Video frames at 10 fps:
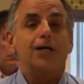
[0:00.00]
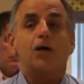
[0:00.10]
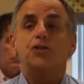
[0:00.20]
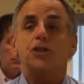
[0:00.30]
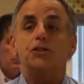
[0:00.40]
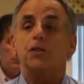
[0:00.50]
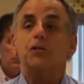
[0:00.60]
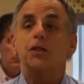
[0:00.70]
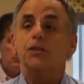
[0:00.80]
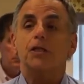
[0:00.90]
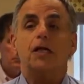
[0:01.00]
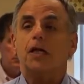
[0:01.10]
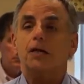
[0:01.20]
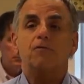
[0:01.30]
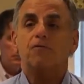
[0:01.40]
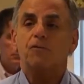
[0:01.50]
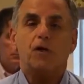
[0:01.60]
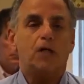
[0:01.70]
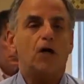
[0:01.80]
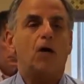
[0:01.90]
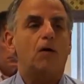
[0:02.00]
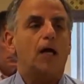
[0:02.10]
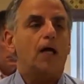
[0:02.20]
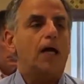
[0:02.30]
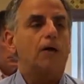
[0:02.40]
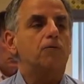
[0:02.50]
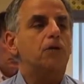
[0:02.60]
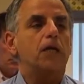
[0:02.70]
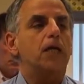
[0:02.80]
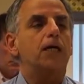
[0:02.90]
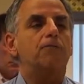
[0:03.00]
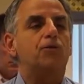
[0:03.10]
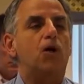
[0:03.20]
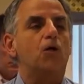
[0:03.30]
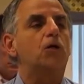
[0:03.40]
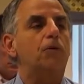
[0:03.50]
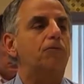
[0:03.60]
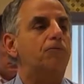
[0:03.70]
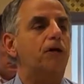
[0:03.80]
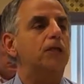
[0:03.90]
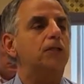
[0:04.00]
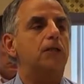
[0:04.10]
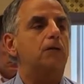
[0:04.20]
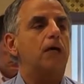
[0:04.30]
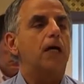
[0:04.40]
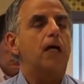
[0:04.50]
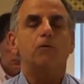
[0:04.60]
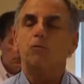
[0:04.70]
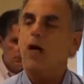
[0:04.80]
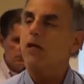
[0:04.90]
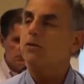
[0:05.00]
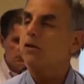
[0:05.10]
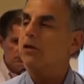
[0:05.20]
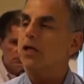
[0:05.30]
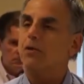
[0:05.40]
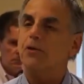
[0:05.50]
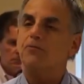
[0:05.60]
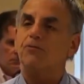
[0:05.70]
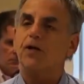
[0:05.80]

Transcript: you know, just to listen and get, you know, and leave totally refreshed and, and ready to carry their